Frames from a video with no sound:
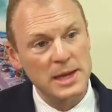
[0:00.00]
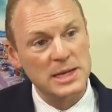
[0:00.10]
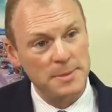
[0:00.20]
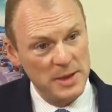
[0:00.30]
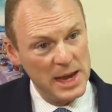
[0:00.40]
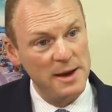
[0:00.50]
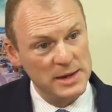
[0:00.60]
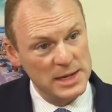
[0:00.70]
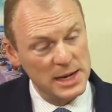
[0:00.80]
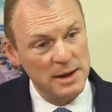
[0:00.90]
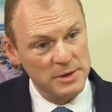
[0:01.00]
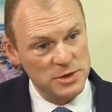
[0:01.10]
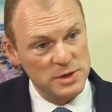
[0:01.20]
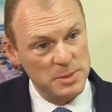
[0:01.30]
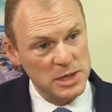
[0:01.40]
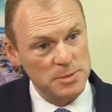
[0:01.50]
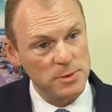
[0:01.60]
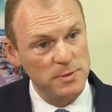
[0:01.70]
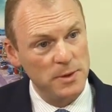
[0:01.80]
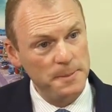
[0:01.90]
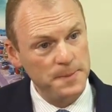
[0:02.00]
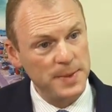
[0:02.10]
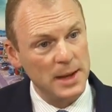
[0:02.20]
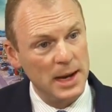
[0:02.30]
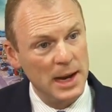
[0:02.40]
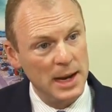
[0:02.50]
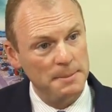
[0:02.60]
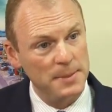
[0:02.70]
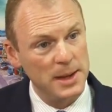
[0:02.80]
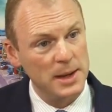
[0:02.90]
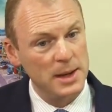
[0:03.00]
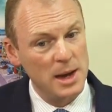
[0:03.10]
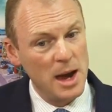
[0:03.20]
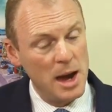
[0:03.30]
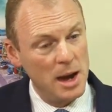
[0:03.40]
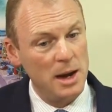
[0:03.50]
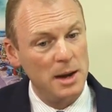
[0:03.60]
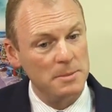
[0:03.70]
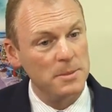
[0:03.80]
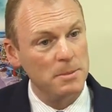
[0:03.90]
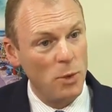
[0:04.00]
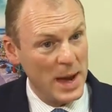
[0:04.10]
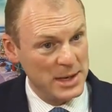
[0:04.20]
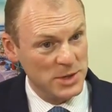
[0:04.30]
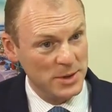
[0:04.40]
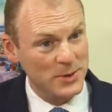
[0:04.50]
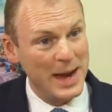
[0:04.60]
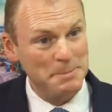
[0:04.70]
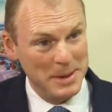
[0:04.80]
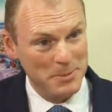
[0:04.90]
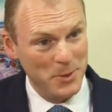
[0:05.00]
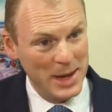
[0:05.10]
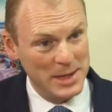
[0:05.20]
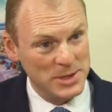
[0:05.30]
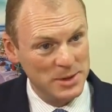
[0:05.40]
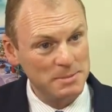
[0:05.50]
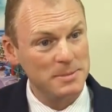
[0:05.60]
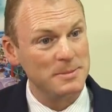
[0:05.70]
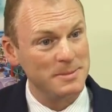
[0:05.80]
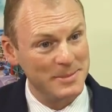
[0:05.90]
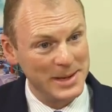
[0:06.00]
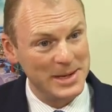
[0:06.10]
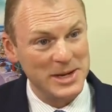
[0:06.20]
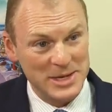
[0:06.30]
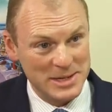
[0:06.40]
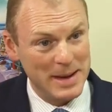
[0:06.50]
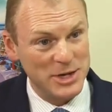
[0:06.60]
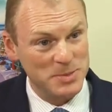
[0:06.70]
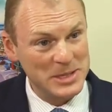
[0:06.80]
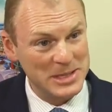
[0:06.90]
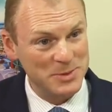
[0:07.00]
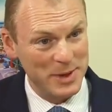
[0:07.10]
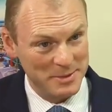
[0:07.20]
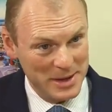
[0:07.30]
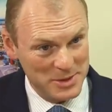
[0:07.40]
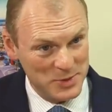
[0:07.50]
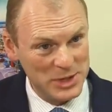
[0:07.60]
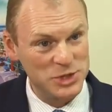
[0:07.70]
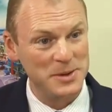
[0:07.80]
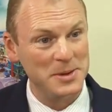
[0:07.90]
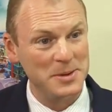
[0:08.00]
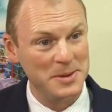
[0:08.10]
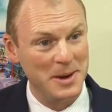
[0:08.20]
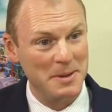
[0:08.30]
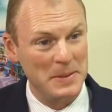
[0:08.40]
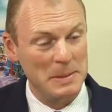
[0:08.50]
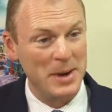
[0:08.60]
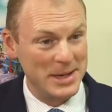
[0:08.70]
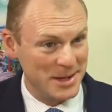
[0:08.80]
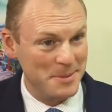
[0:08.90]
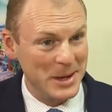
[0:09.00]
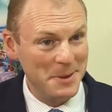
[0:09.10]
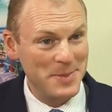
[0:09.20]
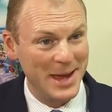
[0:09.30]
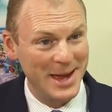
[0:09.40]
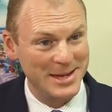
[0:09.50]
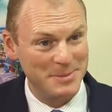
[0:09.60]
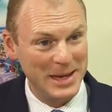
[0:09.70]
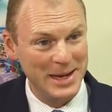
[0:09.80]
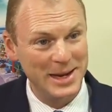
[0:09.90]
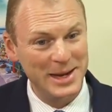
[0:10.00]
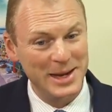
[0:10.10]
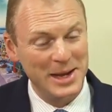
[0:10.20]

Some of the areas that the governor is responsible for are more hands-on or have been more hands-on. Disaster management is one of those which, in my time here, has been